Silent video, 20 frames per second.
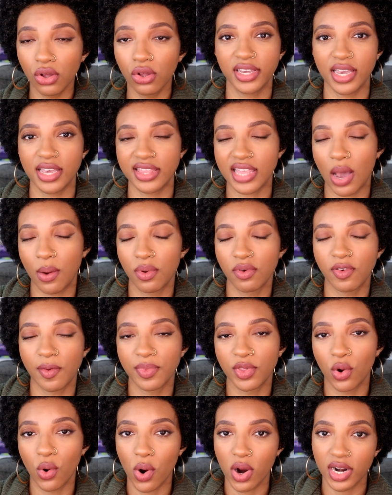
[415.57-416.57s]
You can get that one from
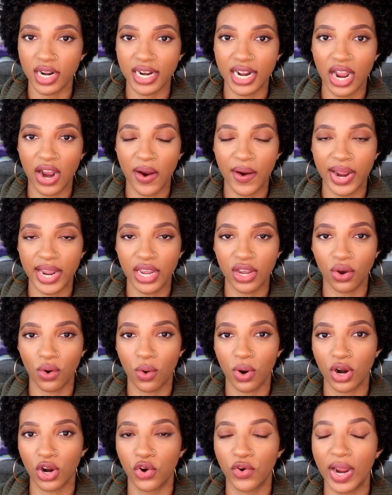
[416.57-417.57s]
The Ordinary,
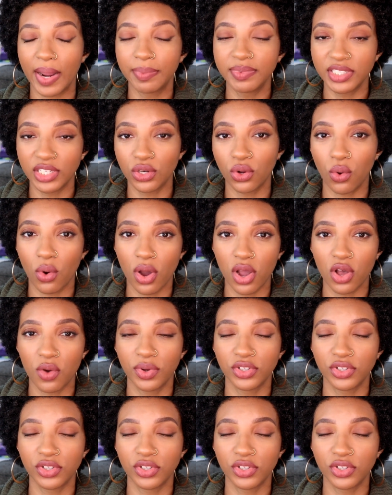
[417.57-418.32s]
or grapeseed oil,